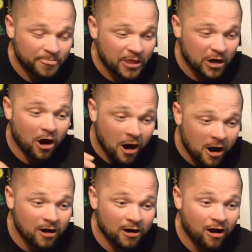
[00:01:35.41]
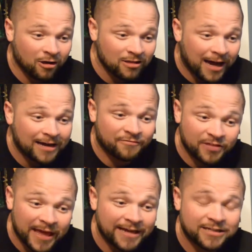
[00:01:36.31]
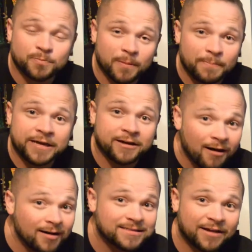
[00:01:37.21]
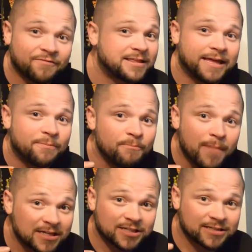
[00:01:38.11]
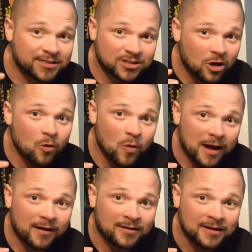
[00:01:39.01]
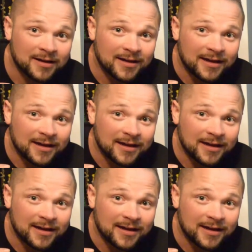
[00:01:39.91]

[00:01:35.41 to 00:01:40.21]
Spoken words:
There are a lot of things, but because everything meshes so well,